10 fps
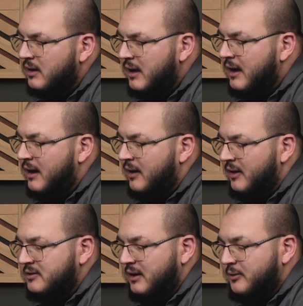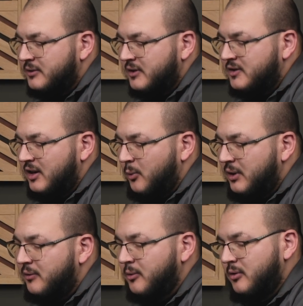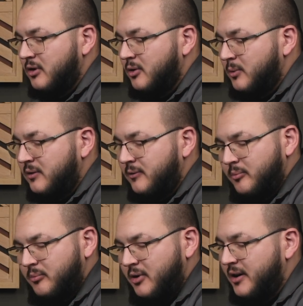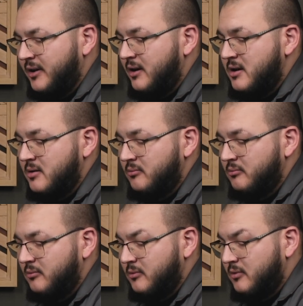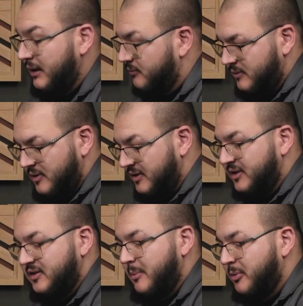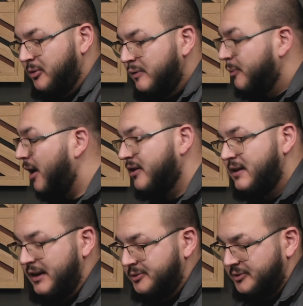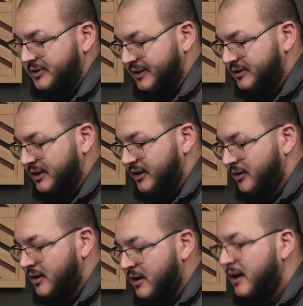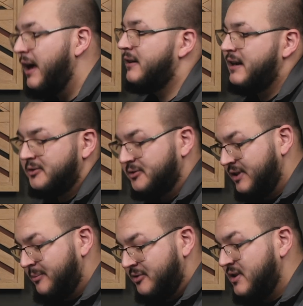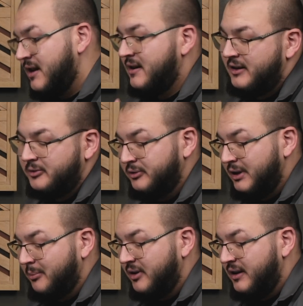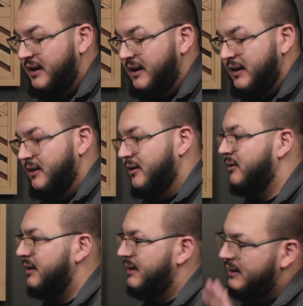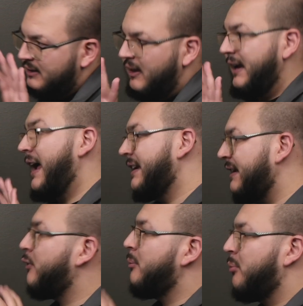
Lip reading: Yeah, I was gonna say we've brought in, like this example, we've brought in natural CXL and natural Cypress and natural Dublin in like at different